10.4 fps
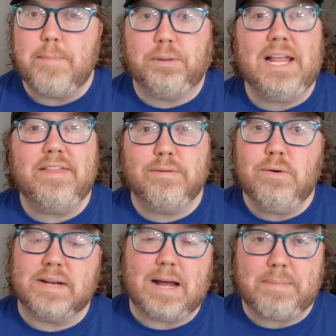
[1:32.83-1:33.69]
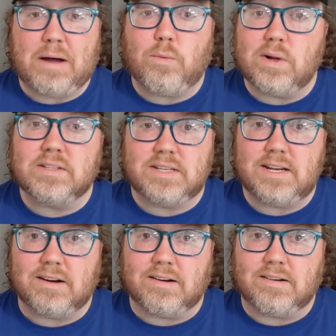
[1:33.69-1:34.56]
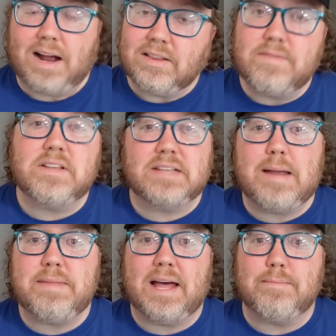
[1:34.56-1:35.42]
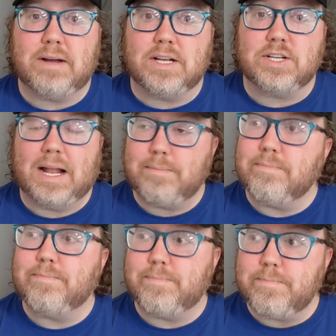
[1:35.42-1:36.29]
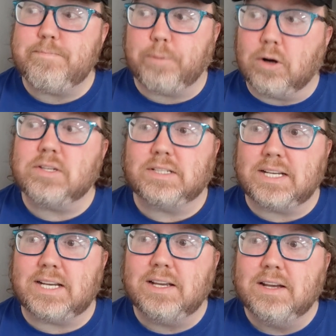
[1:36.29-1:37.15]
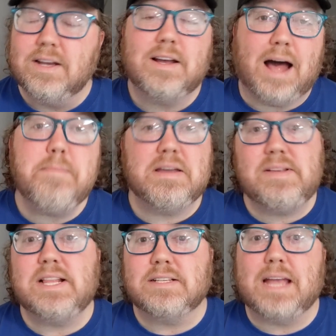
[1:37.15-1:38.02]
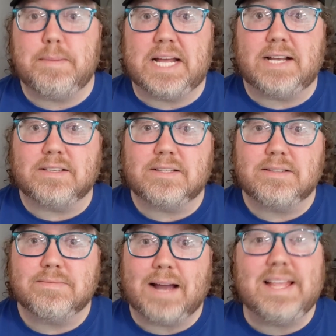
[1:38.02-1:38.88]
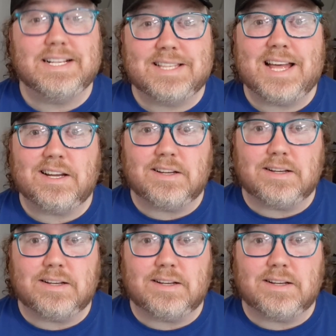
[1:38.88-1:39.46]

I play through it about once a year. I love this game that much, and I'm, personally, I'm giving this game an S. I think it's that